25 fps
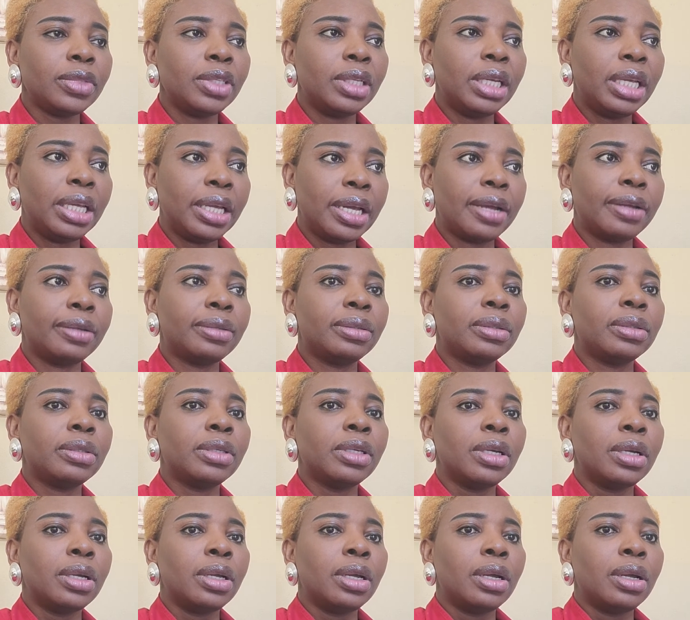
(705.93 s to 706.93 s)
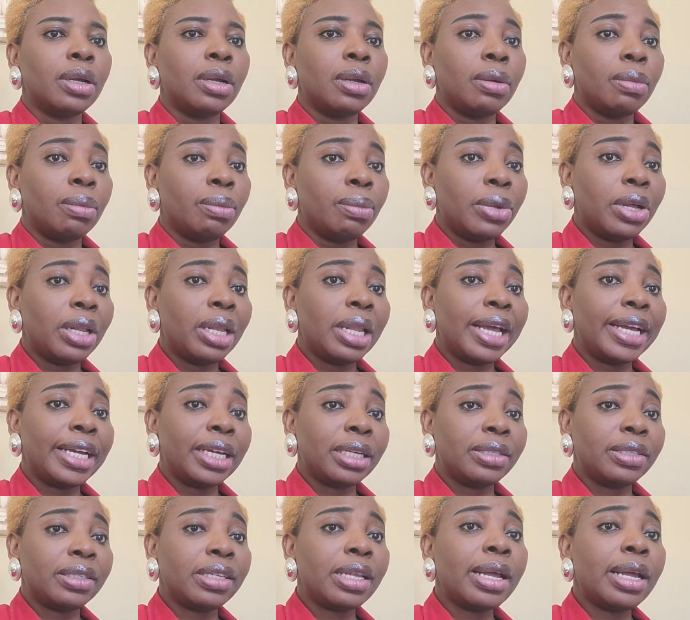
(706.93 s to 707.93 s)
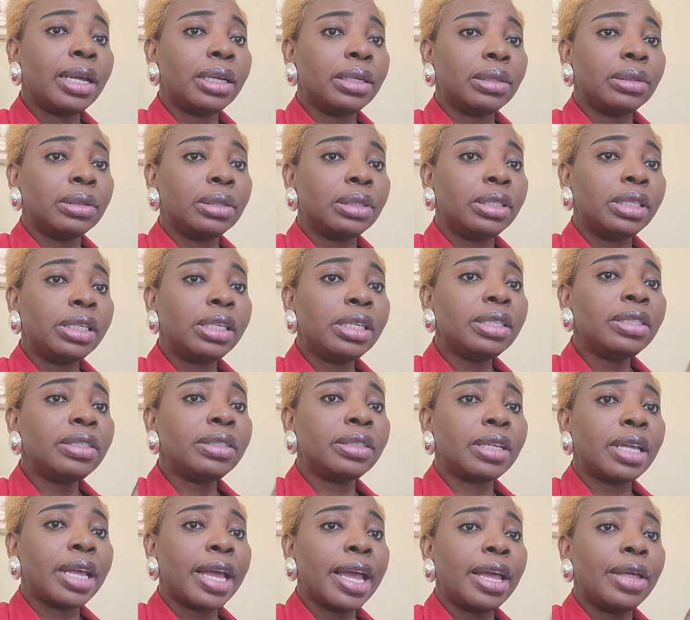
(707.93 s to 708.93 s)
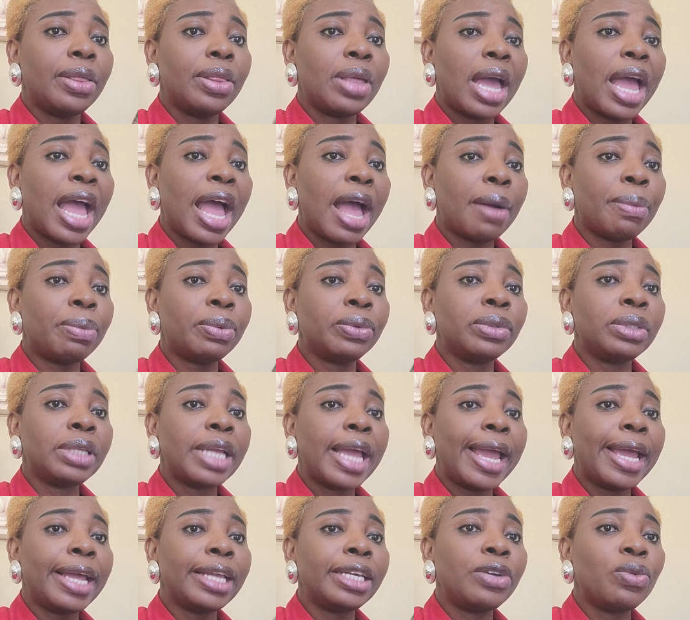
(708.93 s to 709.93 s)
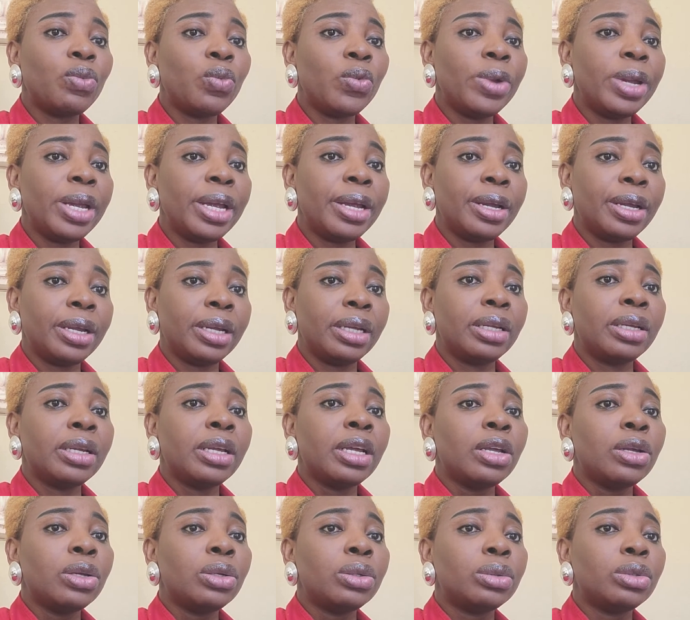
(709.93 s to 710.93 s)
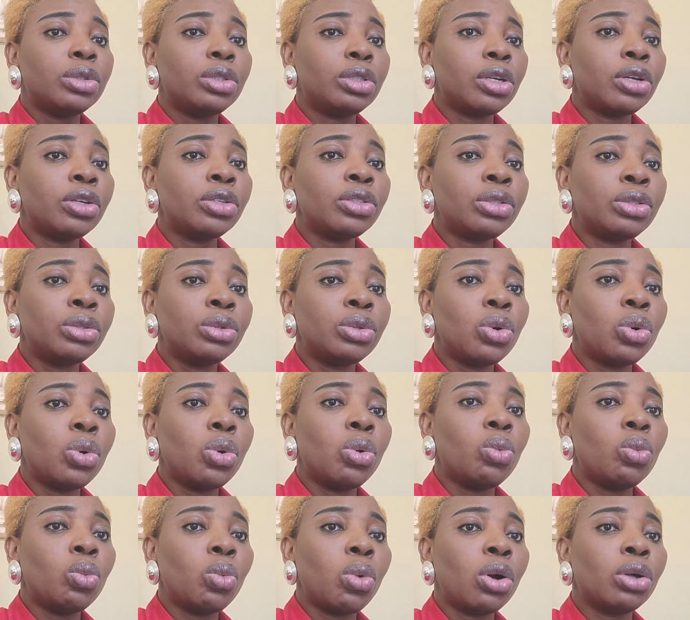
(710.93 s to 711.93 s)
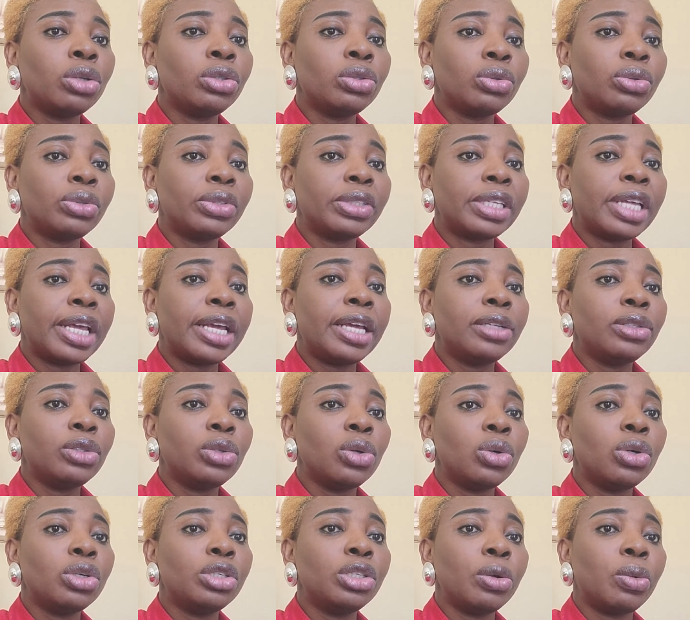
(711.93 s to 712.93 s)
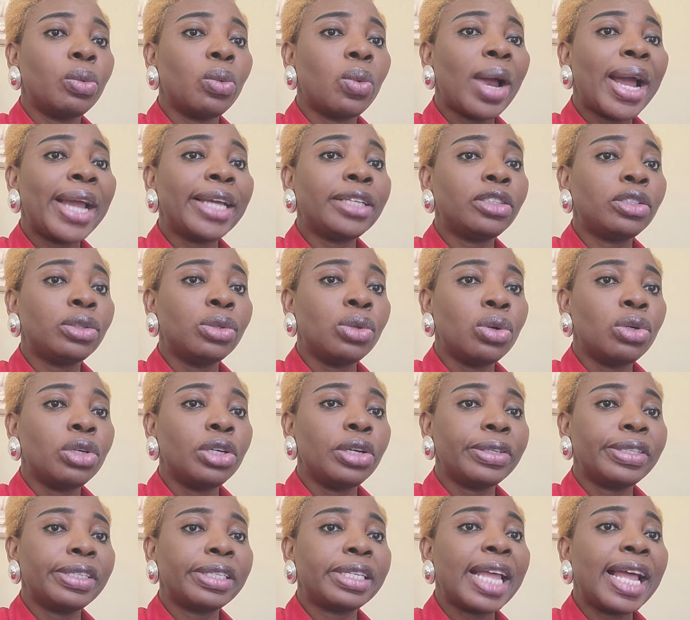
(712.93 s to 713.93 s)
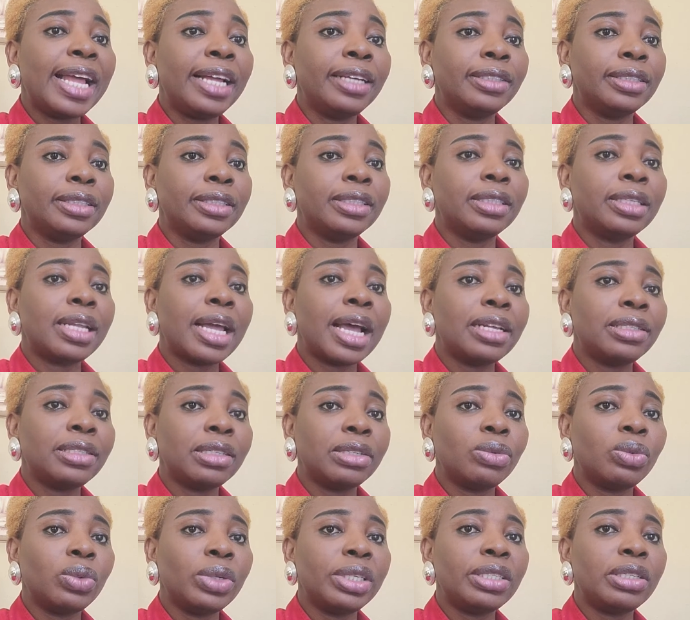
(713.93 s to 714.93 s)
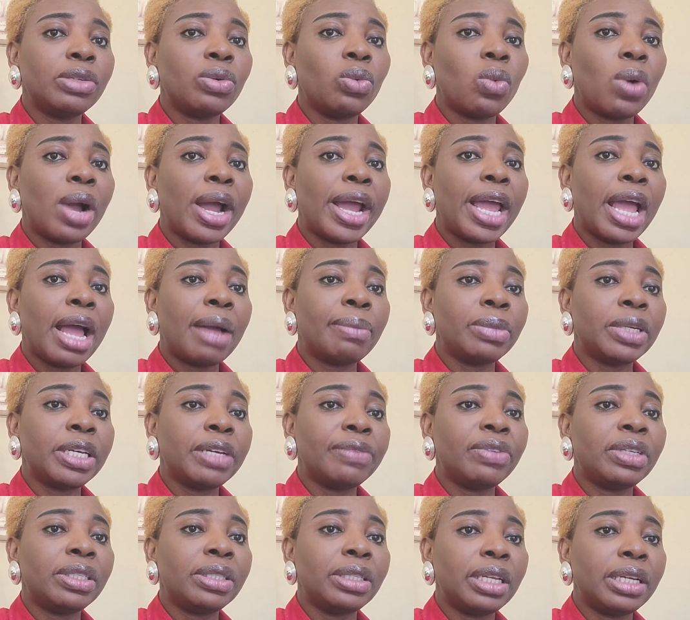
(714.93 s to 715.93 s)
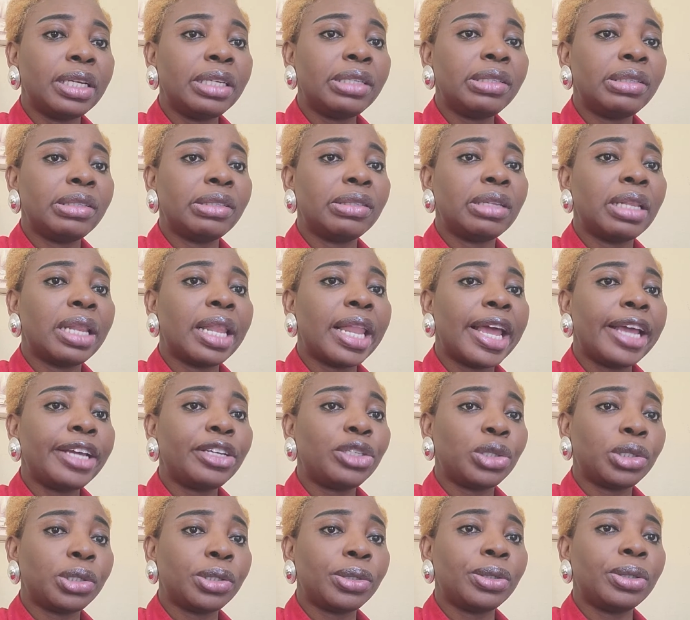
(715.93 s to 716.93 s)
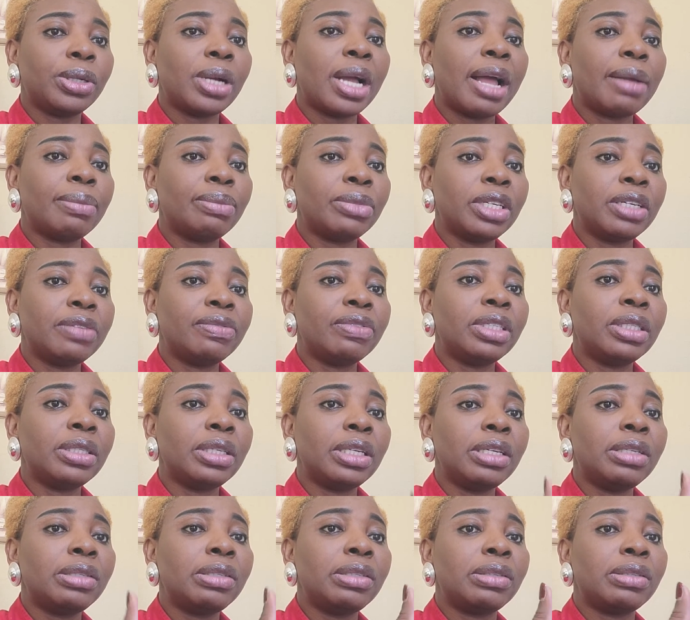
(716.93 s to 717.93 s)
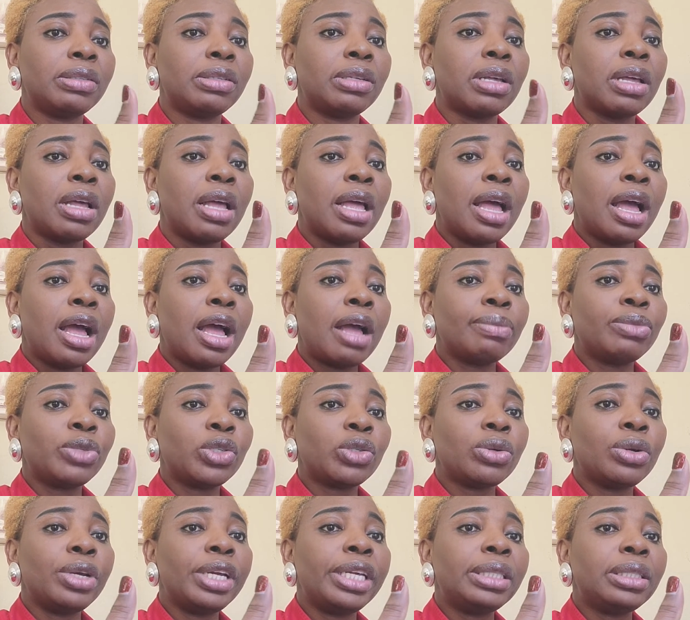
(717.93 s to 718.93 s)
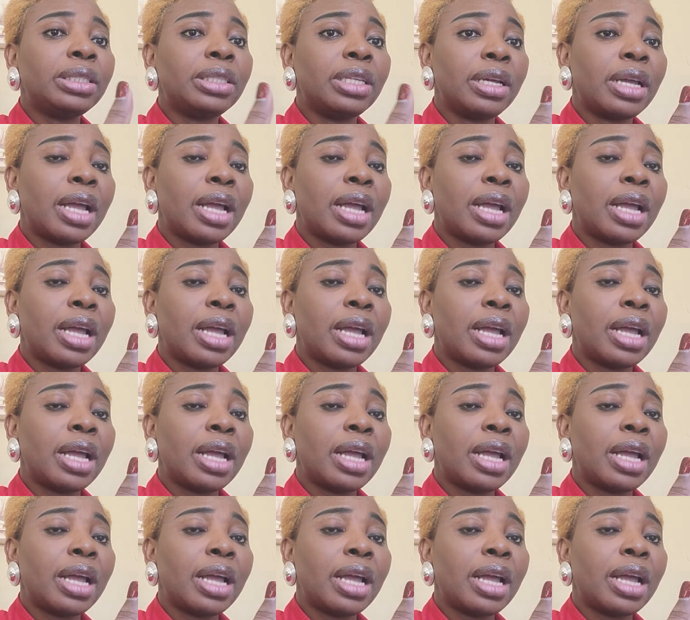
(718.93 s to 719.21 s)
Yeah, but like I said, this can happen anywhere. Just know what to say, know your rights, know your stand. That's the reason why I'm giving this lecture. I'm showing